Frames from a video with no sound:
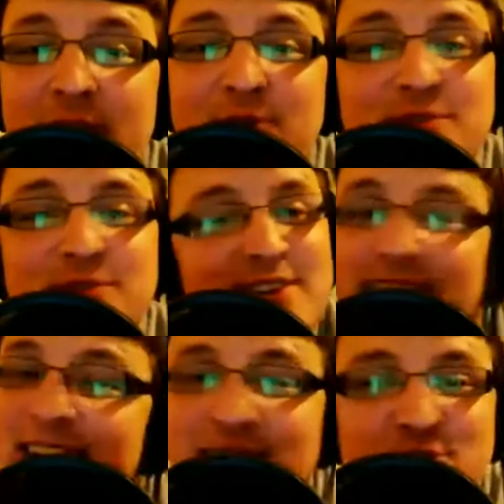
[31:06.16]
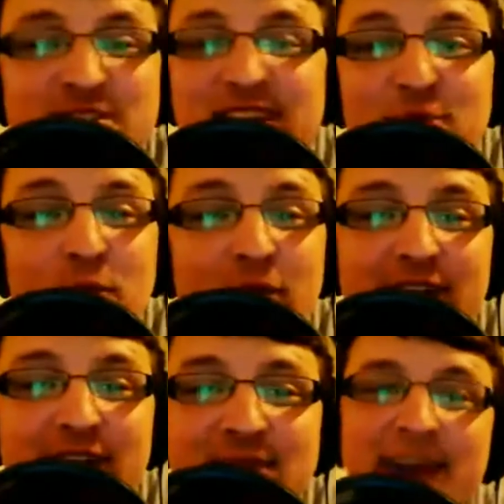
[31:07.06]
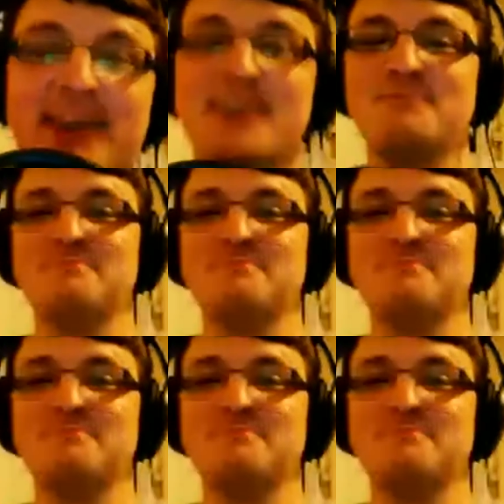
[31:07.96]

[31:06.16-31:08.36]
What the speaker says: about. So yeah, I'll just sit quietly back here.